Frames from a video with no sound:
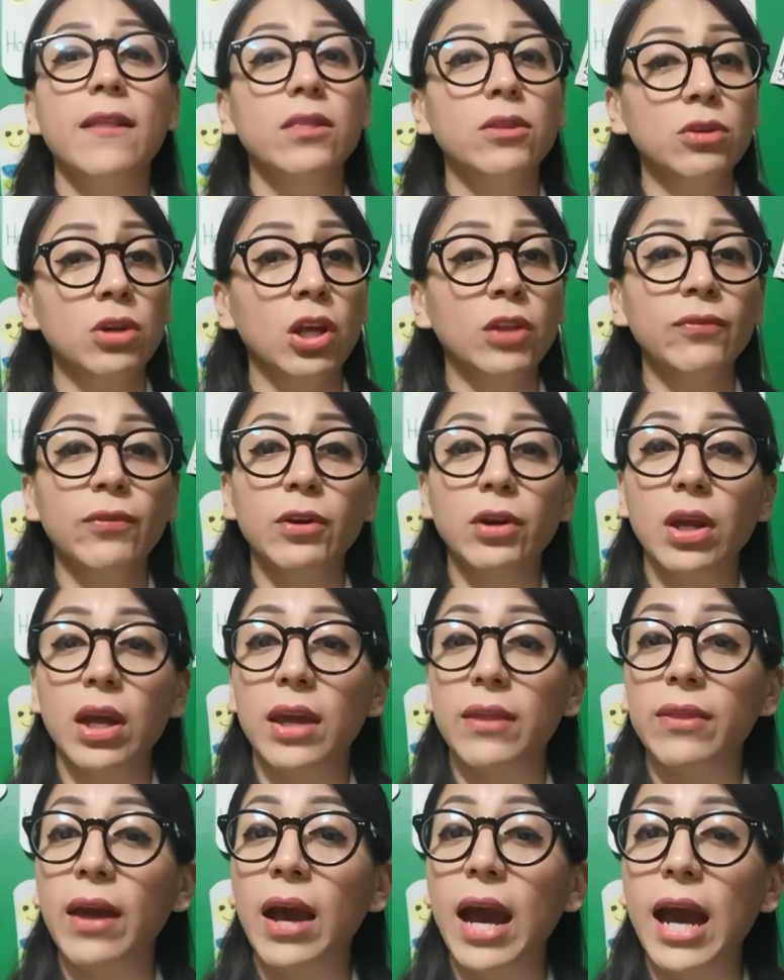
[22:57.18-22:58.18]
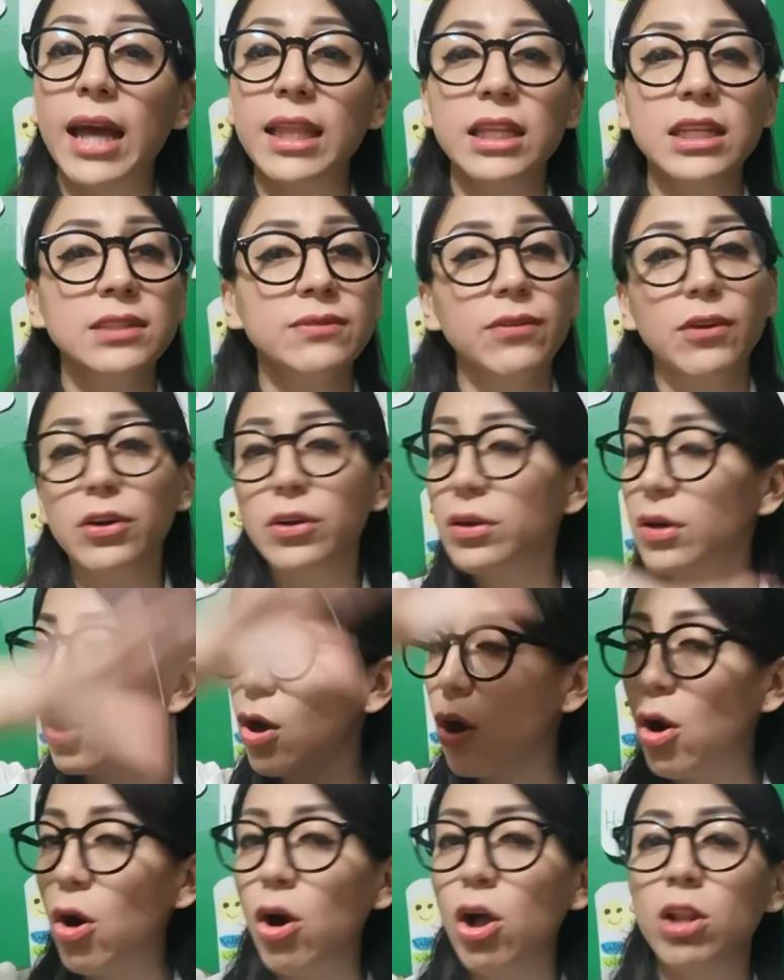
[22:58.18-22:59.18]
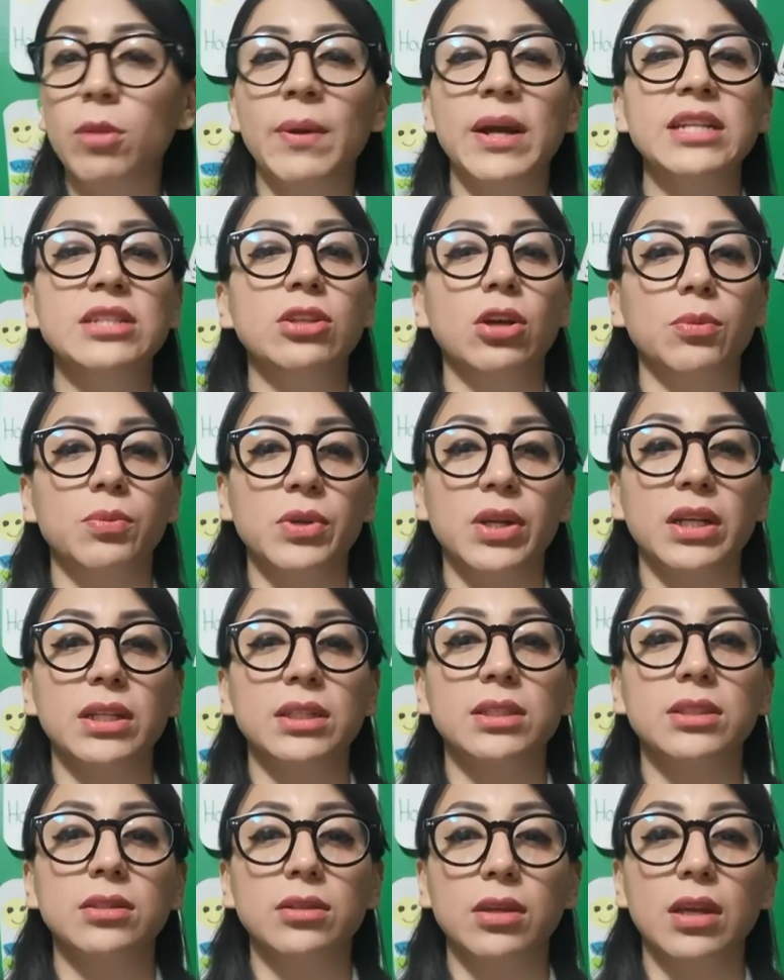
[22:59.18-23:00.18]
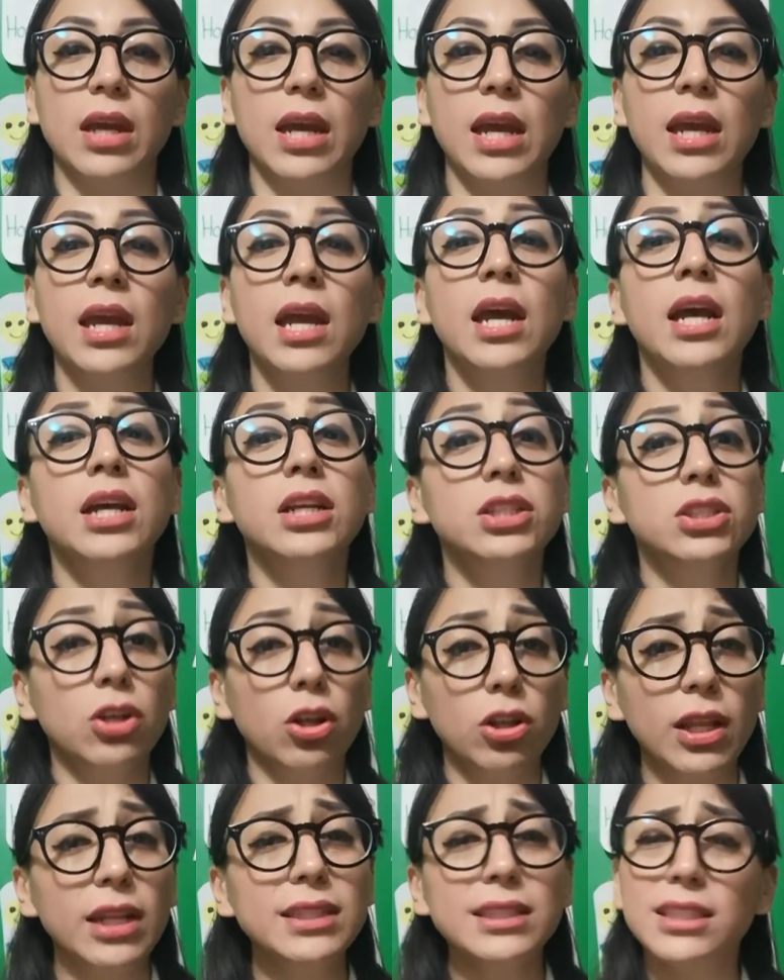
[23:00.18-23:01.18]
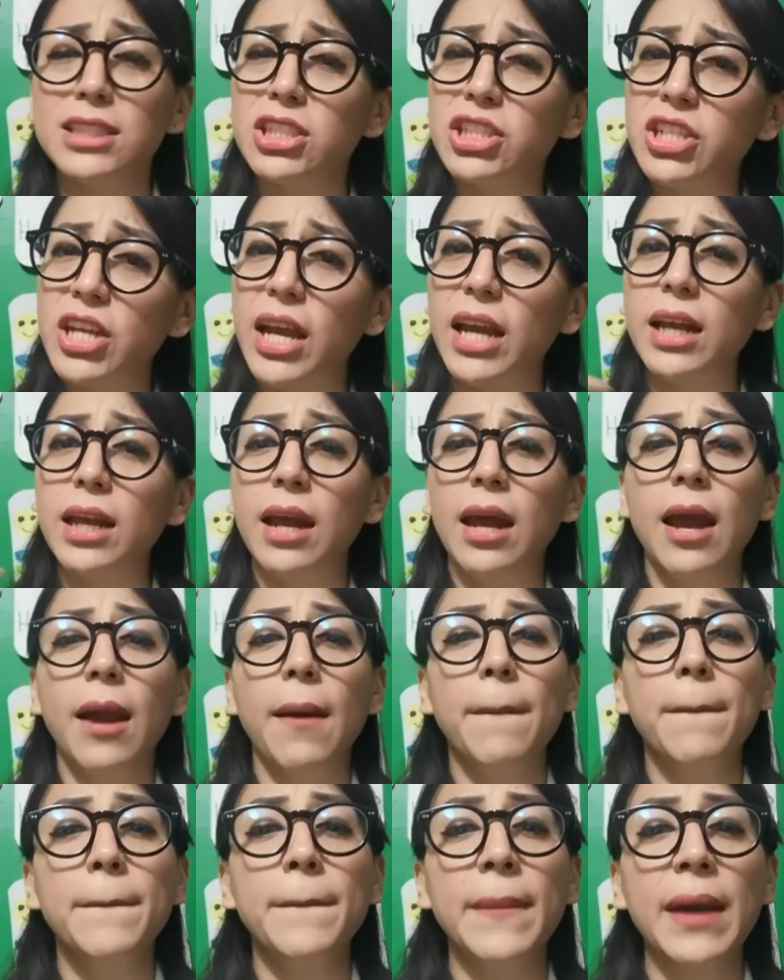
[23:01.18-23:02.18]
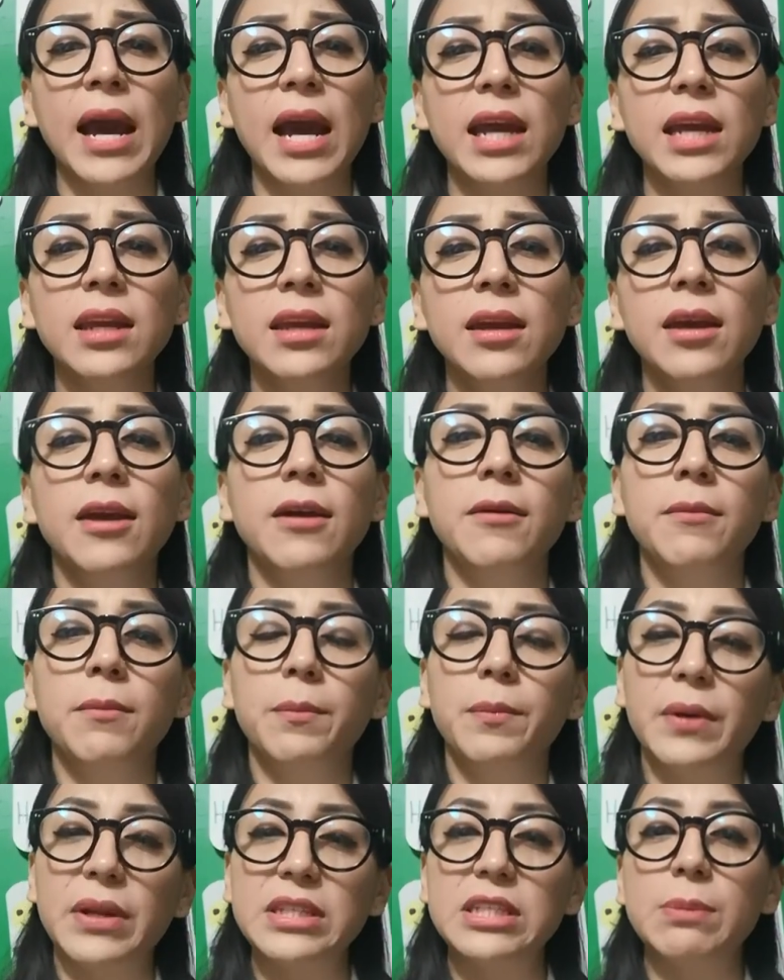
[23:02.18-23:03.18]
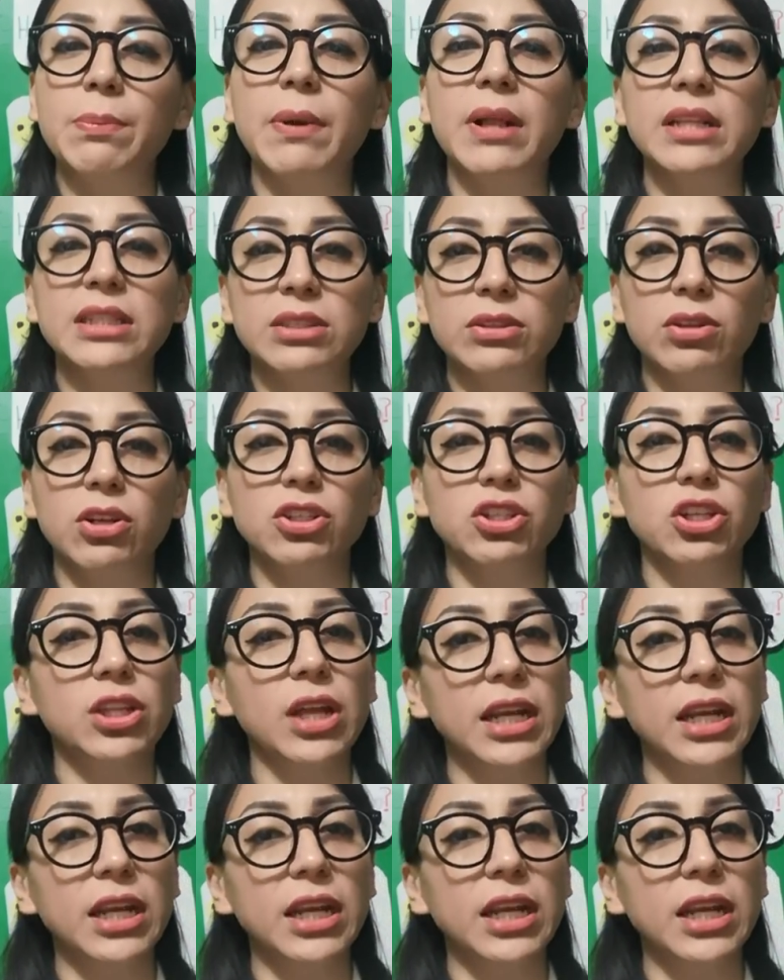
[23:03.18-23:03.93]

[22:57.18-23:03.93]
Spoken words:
Do not forget, had is for all my subjects, okay? So let's check my principal structure